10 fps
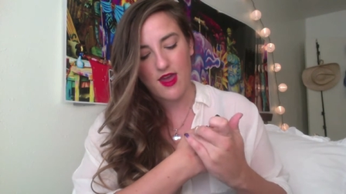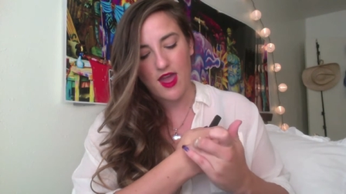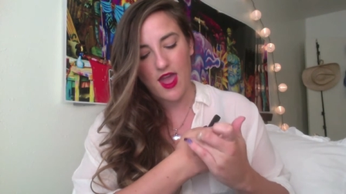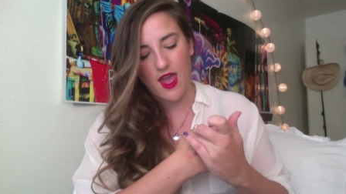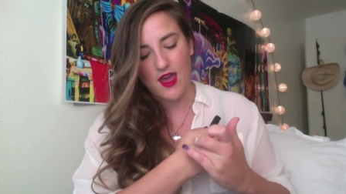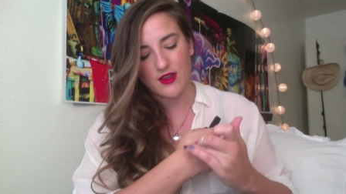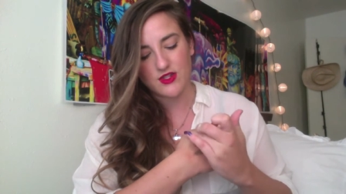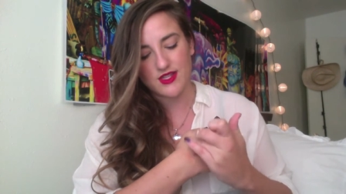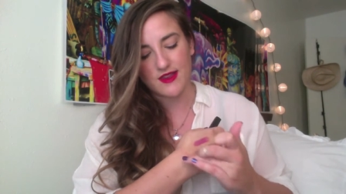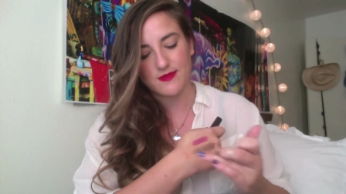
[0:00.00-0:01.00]
and
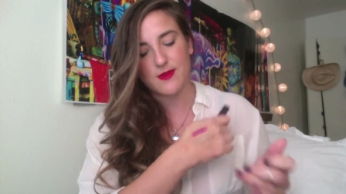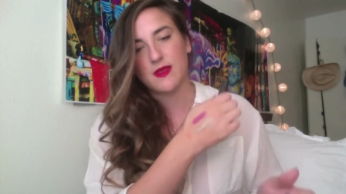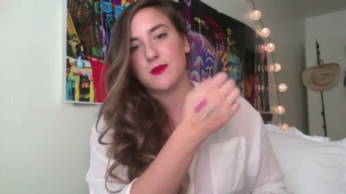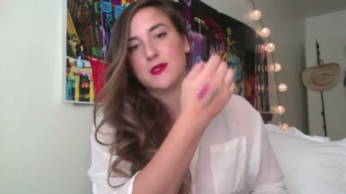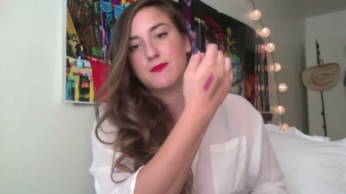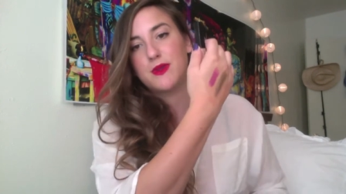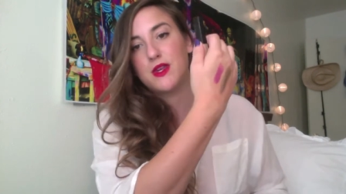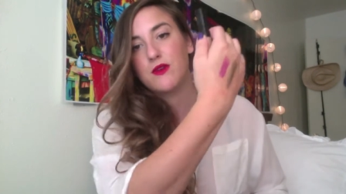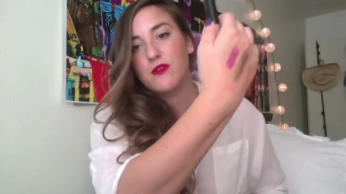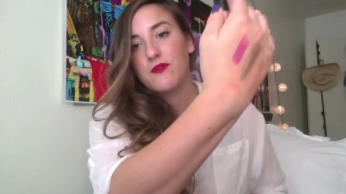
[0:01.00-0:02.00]
just gives me the most
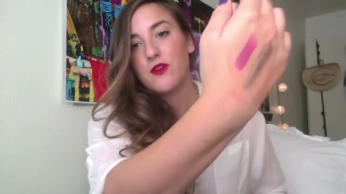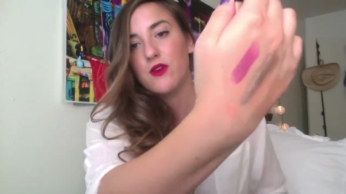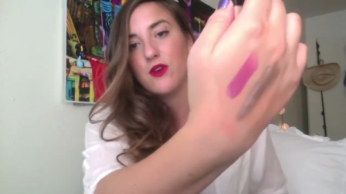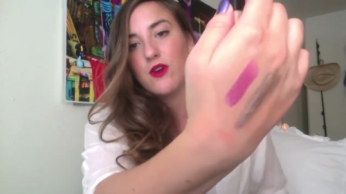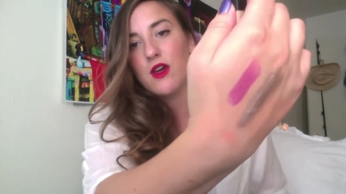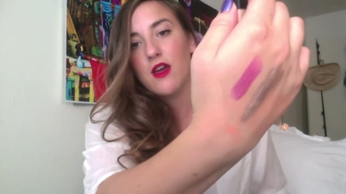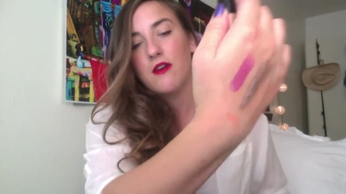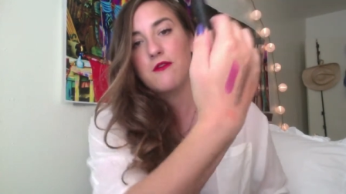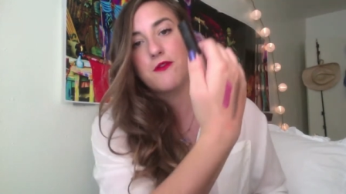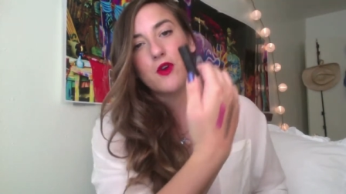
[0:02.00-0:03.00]
beautiful
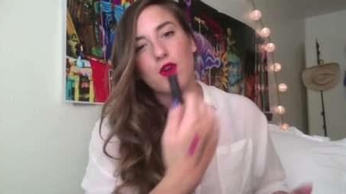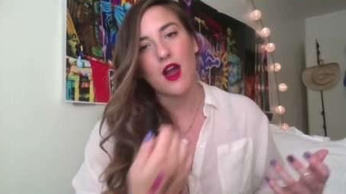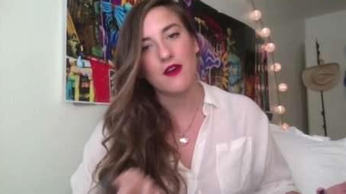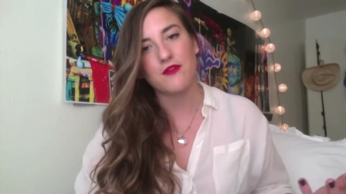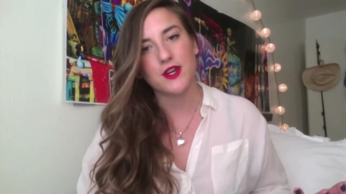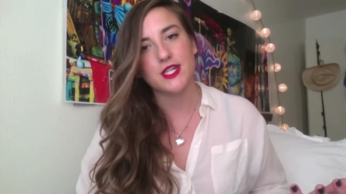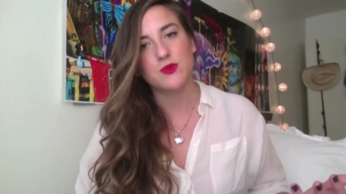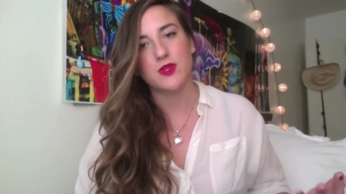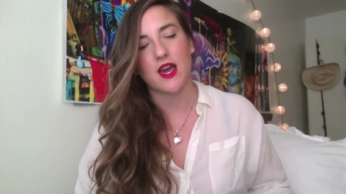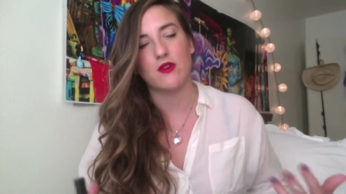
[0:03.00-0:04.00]
full
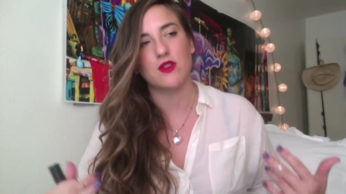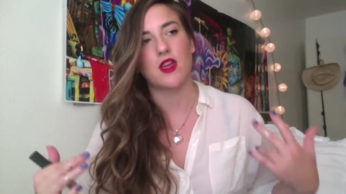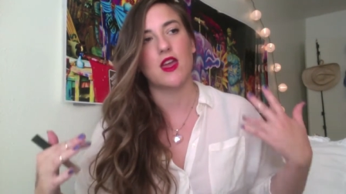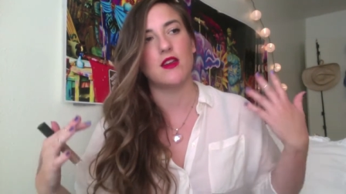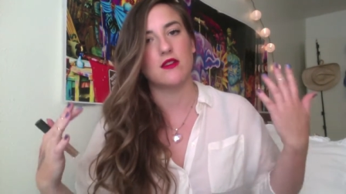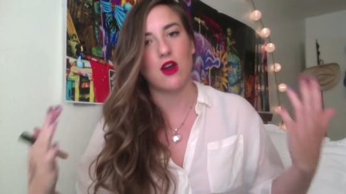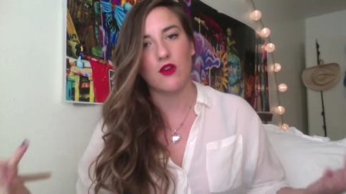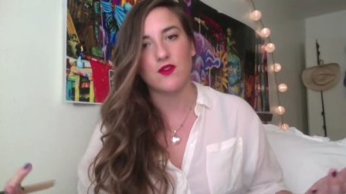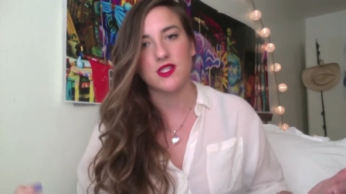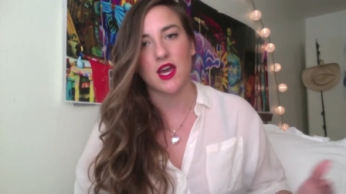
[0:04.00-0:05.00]
coverage without looking
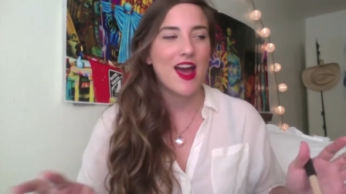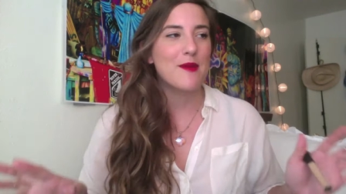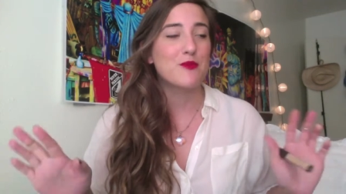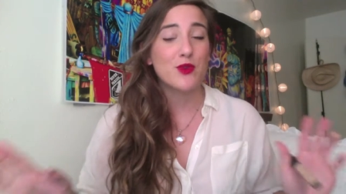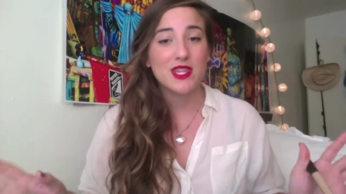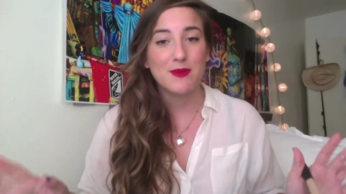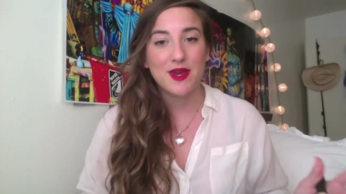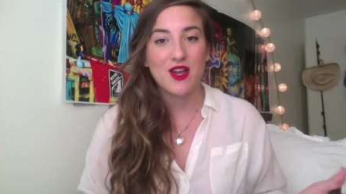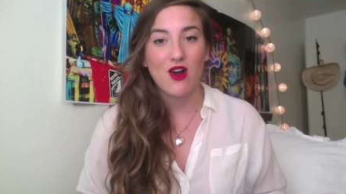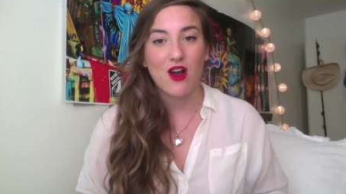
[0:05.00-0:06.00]
overdone. I'm really
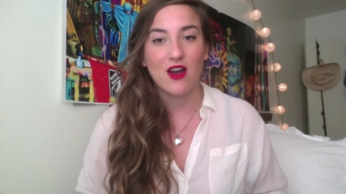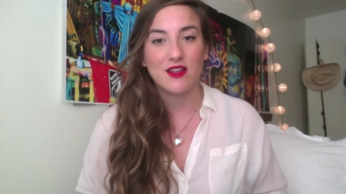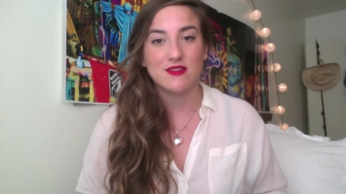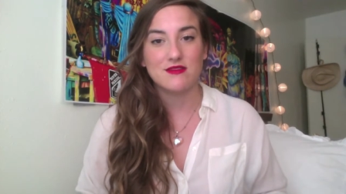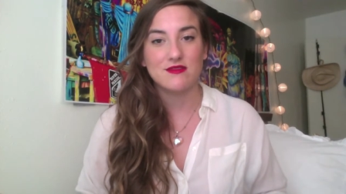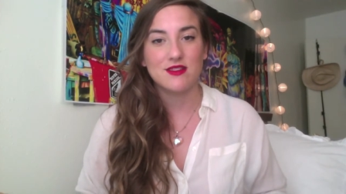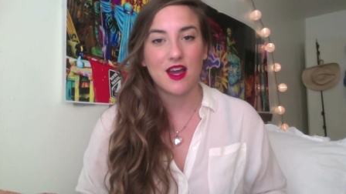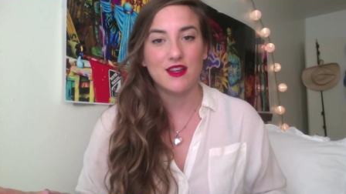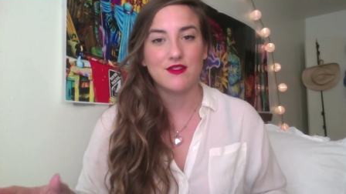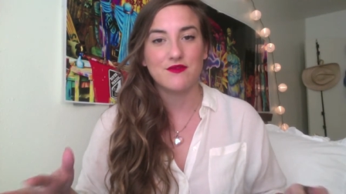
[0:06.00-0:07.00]
big on
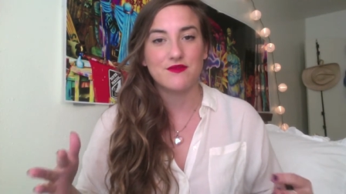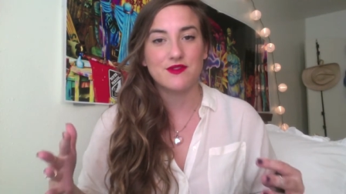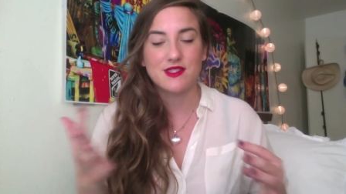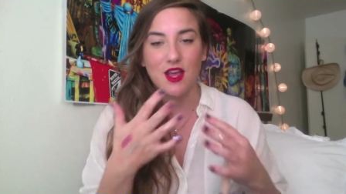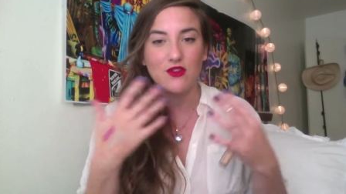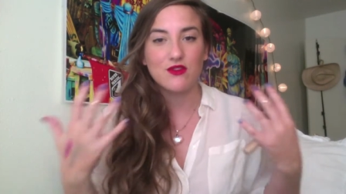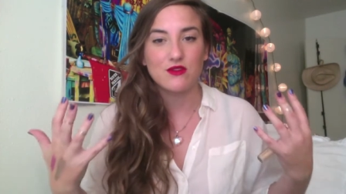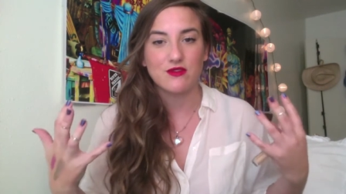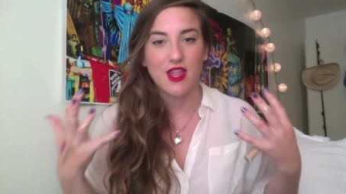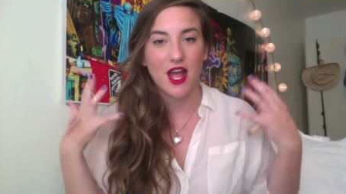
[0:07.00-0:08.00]
kind of
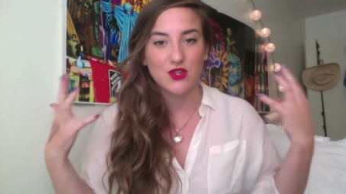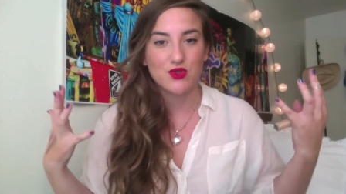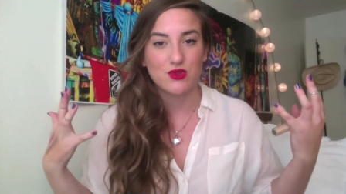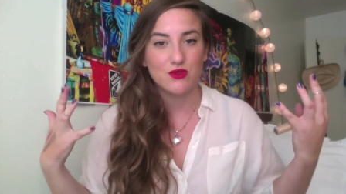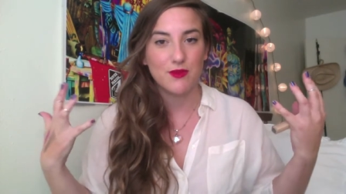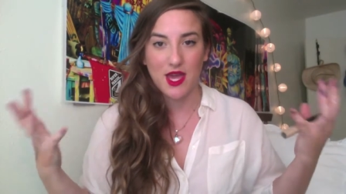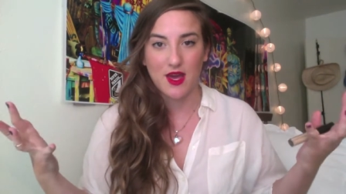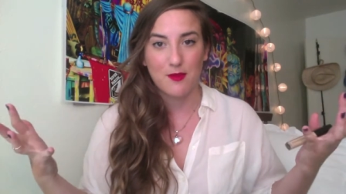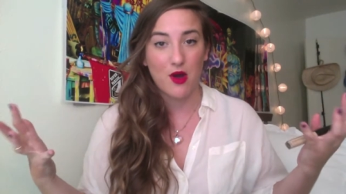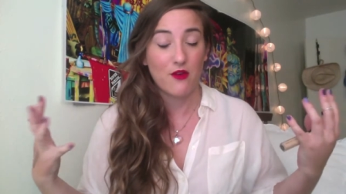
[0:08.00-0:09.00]
subtle, natural
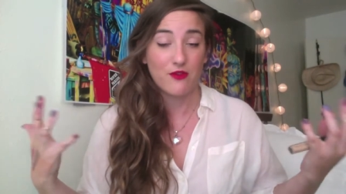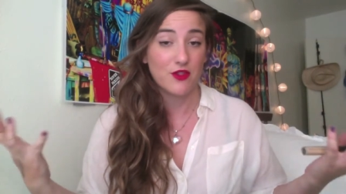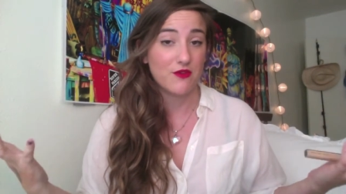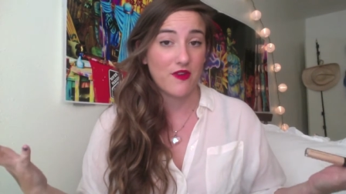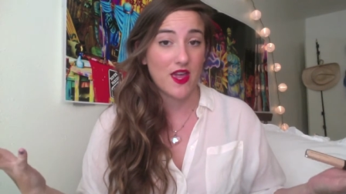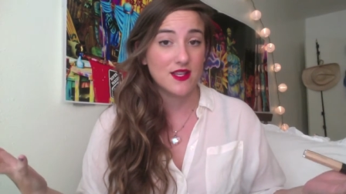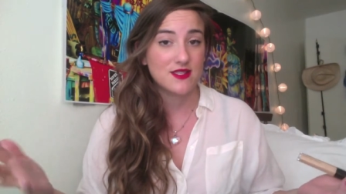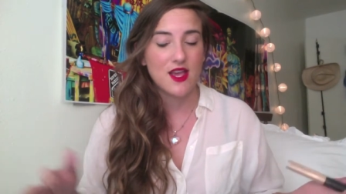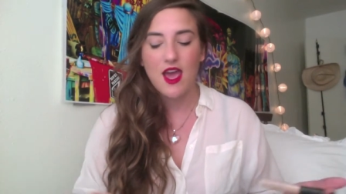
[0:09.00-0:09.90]
makeup for the face,